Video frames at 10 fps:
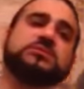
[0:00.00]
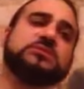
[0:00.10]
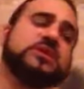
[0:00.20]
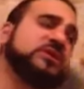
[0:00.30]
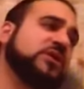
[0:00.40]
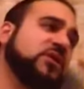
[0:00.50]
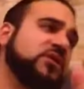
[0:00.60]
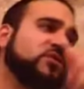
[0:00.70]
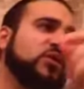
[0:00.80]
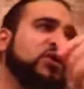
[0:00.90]
I said, no,
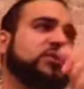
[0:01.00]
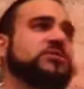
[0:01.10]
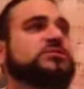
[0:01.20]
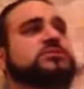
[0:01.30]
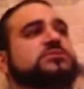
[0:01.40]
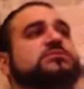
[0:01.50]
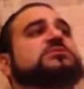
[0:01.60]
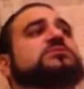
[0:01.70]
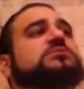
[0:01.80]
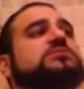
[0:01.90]
you're wrong.
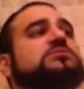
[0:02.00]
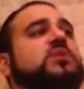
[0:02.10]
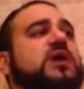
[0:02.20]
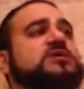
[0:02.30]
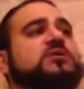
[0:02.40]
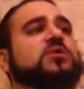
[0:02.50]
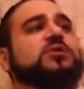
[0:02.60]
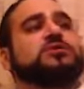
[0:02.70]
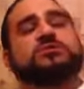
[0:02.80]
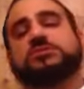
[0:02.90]
Why is he
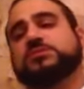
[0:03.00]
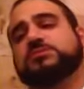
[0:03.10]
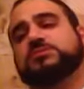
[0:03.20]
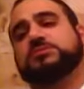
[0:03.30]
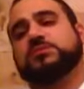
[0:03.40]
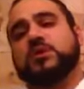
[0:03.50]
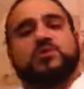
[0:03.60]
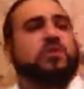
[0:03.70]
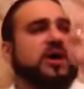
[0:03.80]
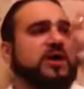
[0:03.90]
wrong? He
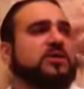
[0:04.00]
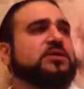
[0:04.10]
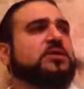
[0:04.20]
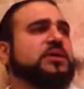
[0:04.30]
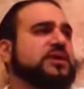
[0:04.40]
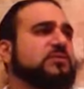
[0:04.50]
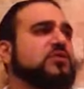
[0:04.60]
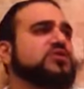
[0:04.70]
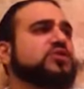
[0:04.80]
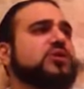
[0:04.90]
goes, why? Let them
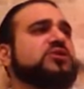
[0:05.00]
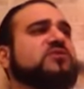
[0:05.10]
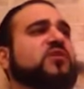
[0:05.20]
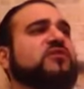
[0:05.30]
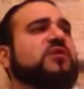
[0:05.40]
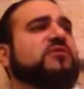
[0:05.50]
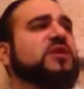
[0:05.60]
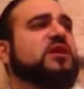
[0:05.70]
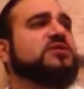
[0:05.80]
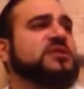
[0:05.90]
lose
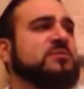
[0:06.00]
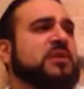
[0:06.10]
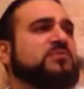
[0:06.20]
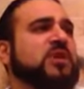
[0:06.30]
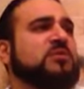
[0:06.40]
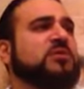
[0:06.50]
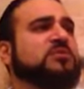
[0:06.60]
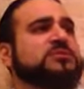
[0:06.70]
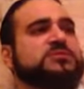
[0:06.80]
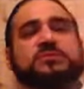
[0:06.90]
$245. Not my problem.
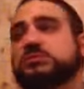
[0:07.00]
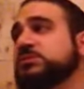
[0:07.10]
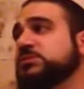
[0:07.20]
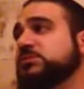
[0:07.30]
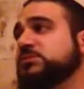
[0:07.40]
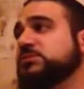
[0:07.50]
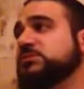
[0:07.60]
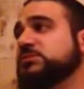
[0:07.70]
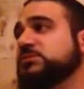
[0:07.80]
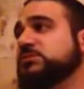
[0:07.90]

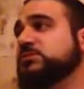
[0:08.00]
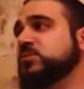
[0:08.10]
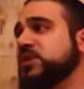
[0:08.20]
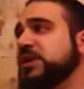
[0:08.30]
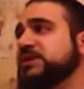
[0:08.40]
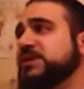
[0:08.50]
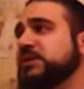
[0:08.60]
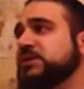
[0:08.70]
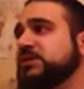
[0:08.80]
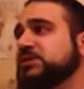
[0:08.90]
What do you guys
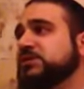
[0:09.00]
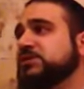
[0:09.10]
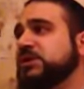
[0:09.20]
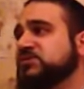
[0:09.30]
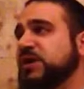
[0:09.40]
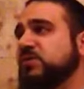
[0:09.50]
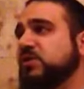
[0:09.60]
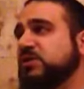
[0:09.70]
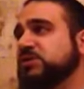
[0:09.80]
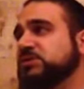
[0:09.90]
think? He's right or
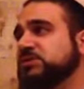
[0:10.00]
wrong?